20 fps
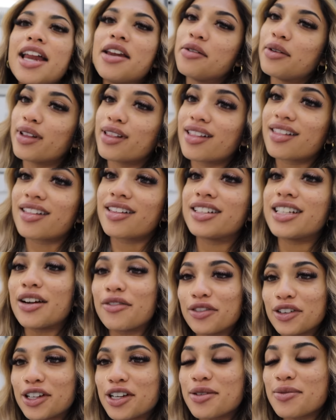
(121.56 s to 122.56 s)
anyways, it's
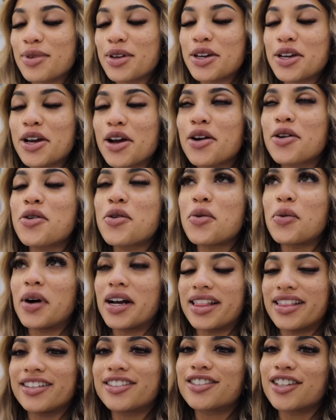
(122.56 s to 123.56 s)
definitely gonna be
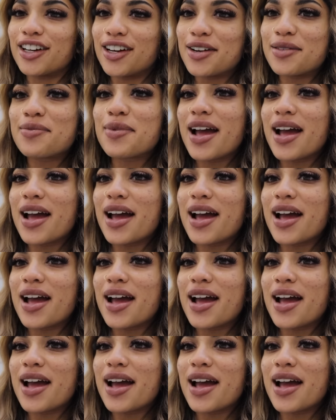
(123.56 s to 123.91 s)
quite the trip,